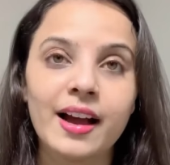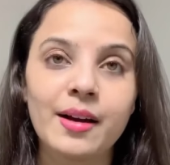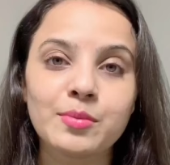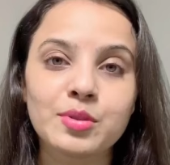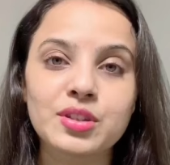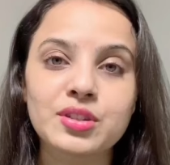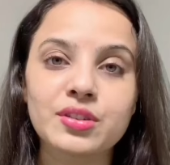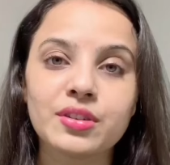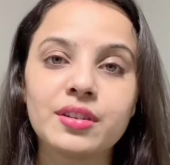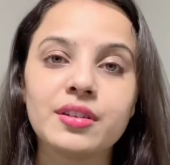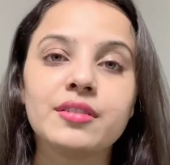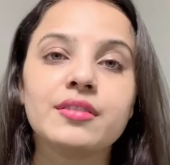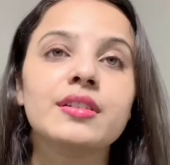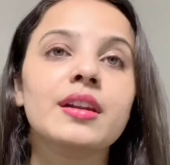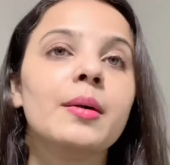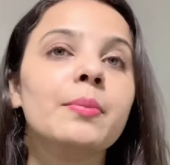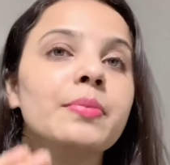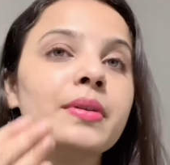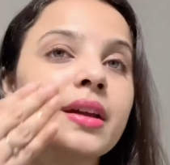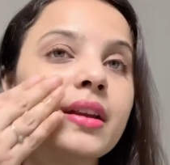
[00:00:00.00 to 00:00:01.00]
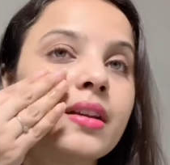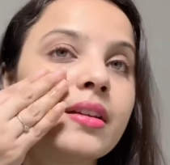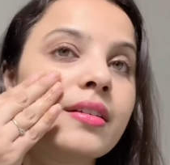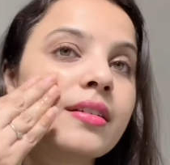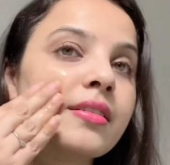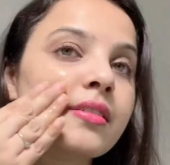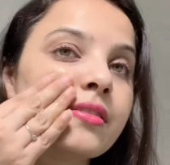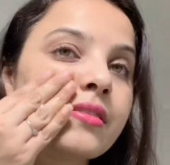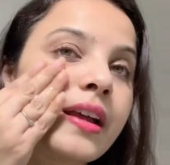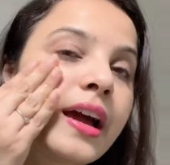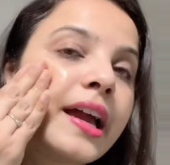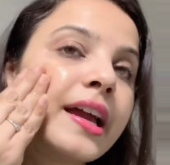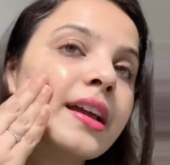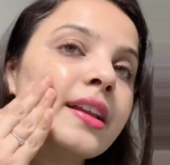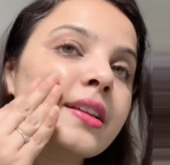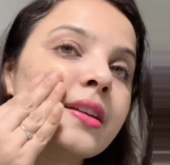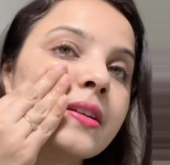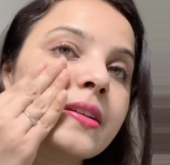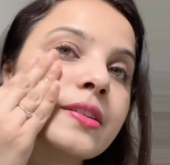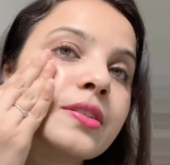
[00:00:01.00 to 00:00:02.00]
just gonna rub it right
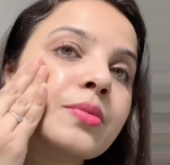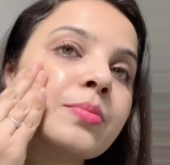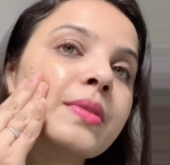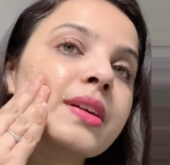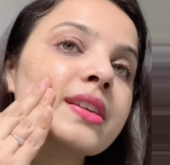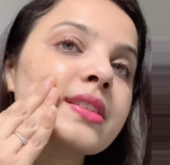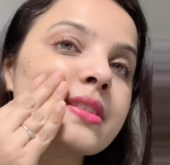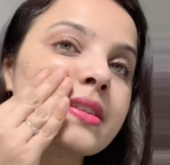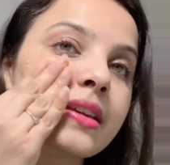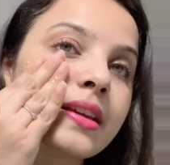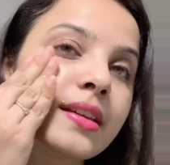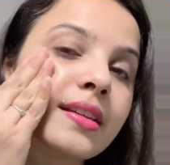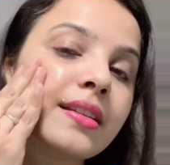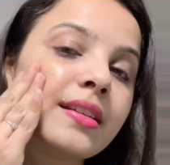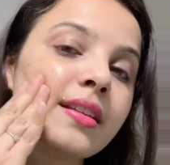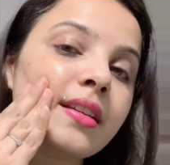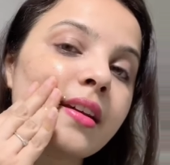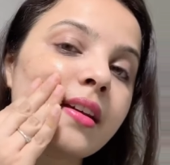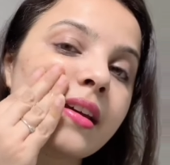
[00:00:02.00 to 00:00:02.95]
into my skin